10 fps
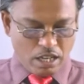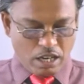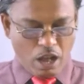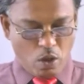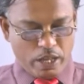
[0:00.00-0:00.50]

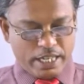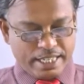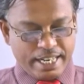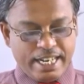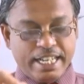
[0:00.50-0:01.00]
Now a
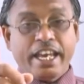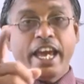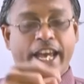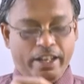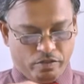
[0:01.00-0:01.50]
trader
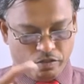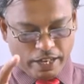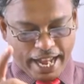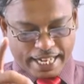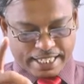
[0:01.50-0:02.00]
A
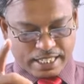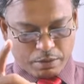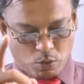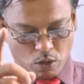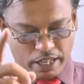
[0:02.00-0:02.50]
will
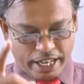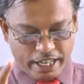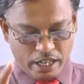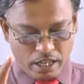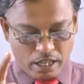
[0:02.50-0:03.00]
accept
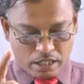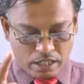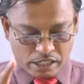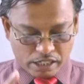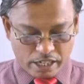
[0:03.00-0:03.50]
only
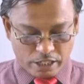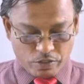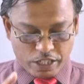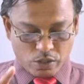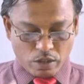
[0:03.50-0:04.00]
the shirt
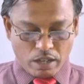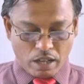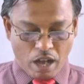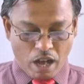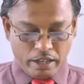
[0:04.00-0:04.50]
which
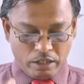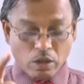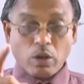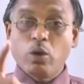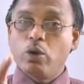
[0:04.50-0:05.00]
are
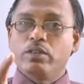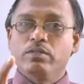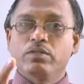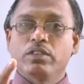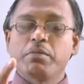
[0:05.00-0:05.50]

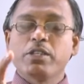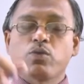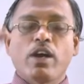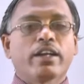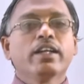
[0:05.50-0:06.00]
good. That means
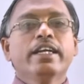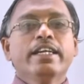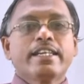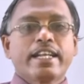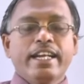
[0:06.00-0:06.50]
what?
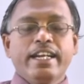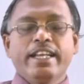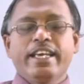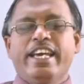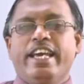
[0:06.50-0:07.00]
Trader
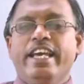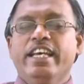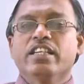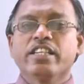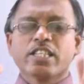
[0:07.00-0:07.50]

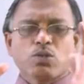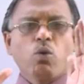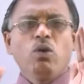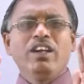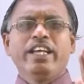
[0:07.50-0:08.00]
A needs
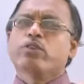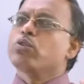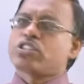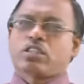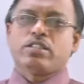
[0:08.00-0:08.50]
only
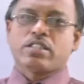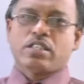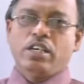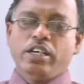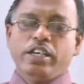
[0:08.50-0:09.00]
good
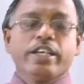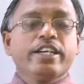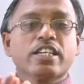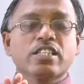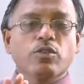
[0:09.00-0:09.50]
shirts.
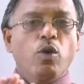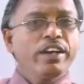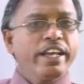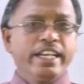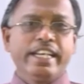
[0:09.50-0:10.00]
He doesn't
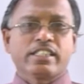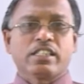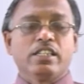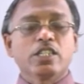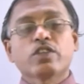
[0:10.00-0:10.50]
want any
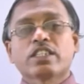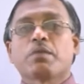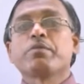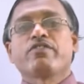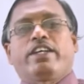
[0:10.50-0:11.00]
shirts with
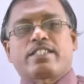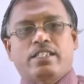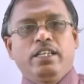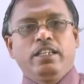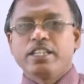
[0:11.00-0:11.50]
some
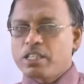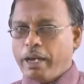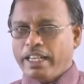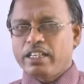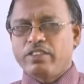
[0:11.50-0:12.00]
defects. That is a
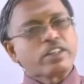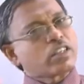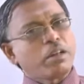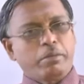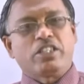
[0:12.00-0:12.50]
minor defects
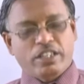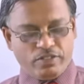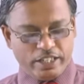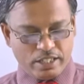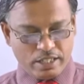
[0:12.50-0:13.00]
or major
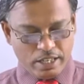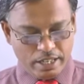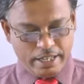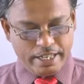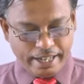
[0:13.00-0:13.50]
defects.
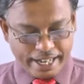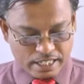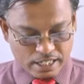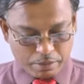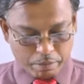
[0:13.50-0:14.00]

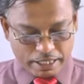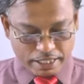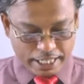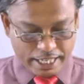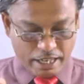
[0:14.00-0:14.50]
Next,
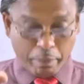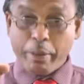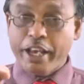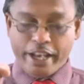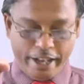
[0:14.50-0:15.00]
but trader
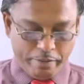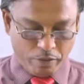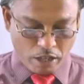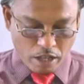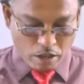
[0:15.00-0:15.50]

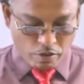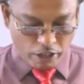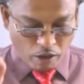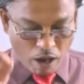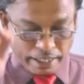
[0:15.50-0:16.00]
B
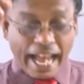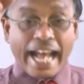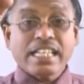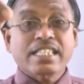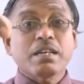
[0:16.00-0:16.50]
will not
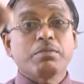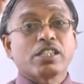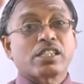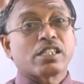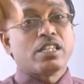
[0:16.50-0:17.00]
accept the
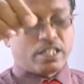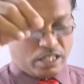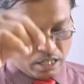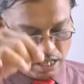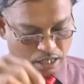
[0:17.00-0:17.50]

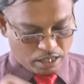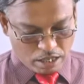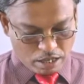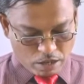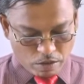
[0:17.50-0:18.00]
shirts
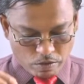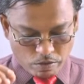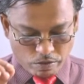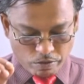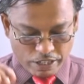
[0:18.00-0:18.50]

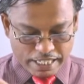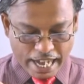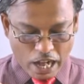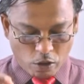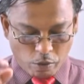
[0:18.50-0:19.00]
which
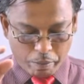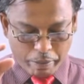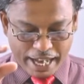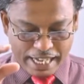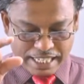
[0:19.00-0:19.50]
have
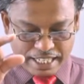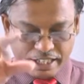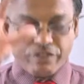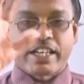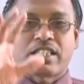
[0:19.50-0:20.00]
major
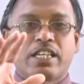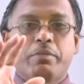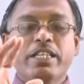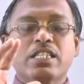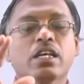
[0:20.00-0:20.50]
defects. That
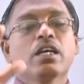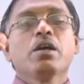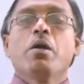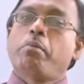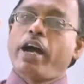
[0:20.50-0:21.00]
means
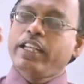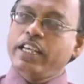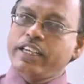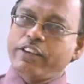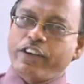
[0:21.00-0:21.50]

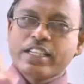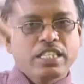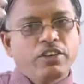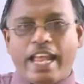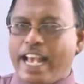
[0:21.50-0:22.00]
minor defects
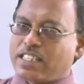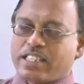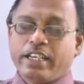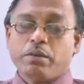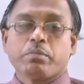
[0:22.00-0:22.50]
he will
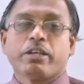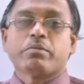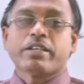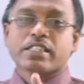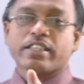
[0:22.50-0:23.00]
accept,
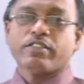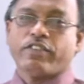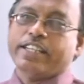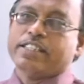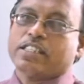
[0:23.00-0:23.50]
but major
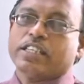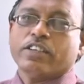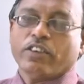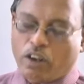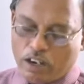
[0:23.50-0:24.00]
defects
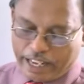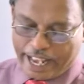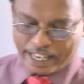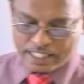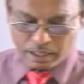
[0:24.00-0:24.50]
he will not
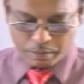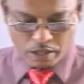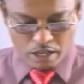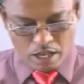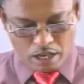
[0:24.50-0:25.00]
accept.
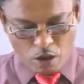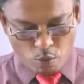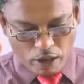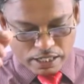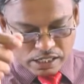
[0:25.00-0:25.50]
Now
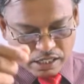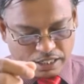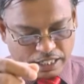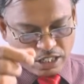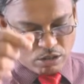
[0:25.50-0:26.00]
one
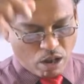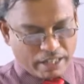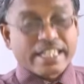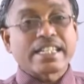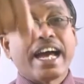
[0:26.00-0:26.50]
shirt is
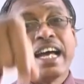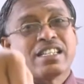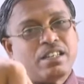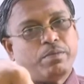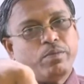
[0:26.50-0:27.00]
drawn at
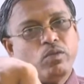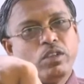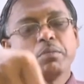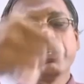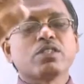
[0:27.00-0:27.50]
random.
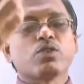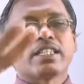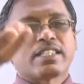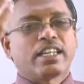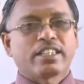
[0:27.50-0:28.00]
That means we
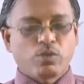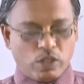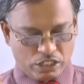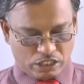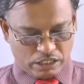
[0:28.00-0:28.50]
are selecting
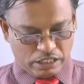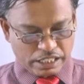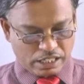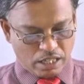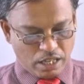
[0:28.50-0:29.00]
one shirt.